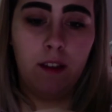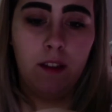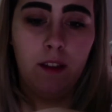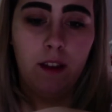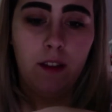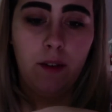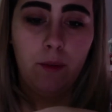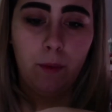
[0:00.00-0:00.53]

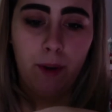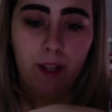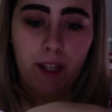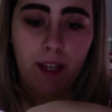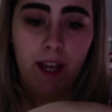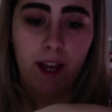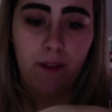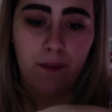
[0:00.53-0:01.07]
And you
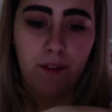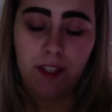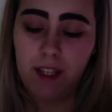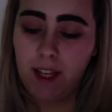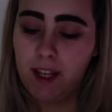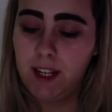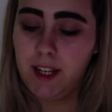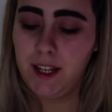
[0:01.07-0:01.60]
really have to
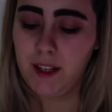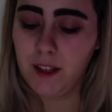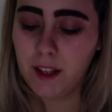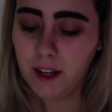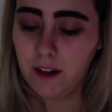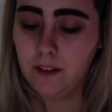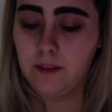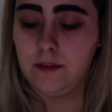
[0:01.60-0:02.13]
get it in
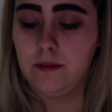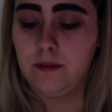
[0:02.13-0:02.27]
there.